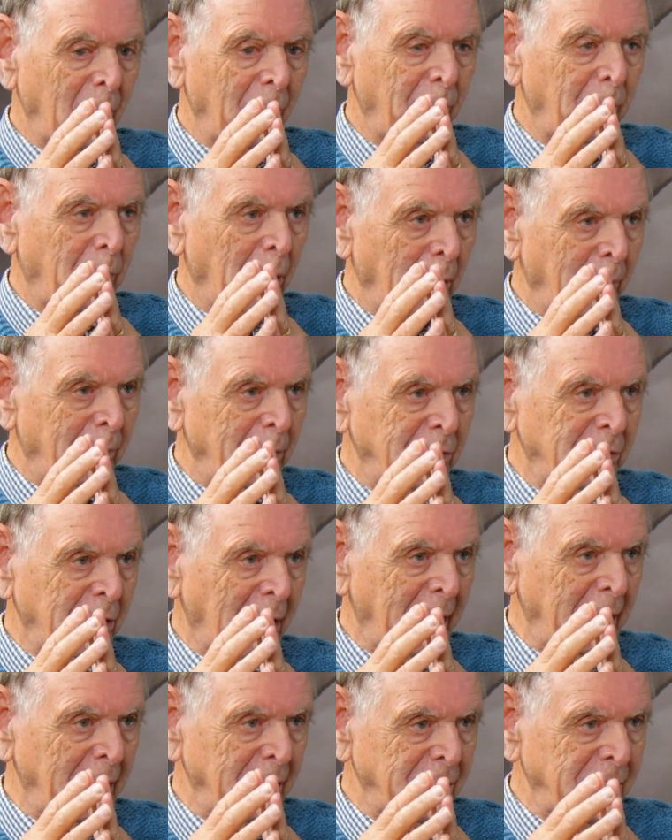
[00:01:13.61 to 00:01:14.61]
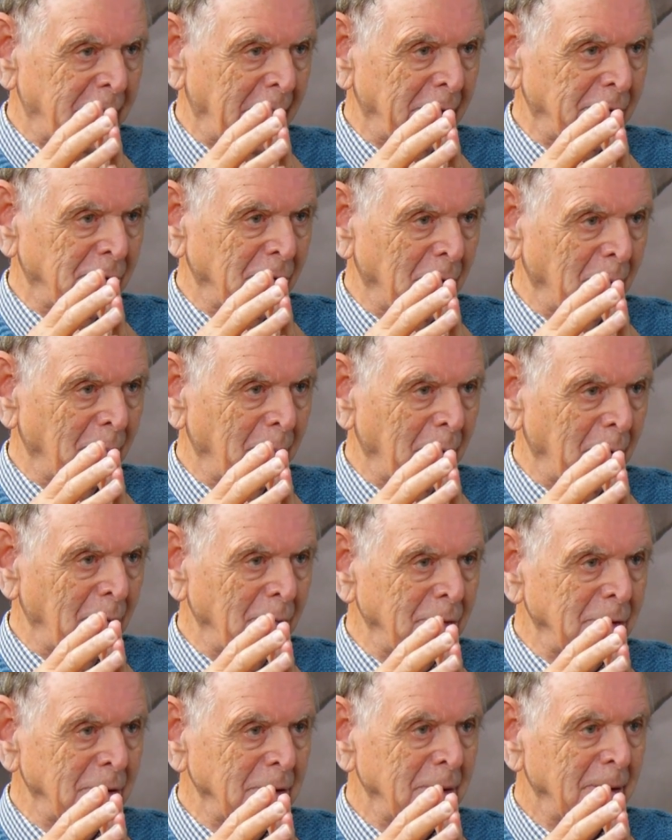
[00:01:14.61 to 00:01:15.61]
have perpetrated sexual
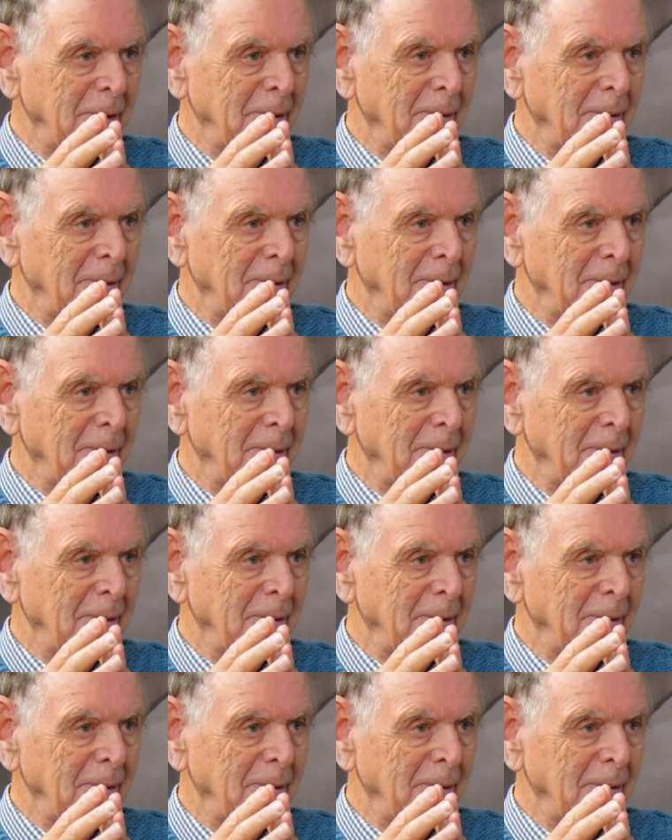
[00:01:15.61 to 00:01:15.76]
abuse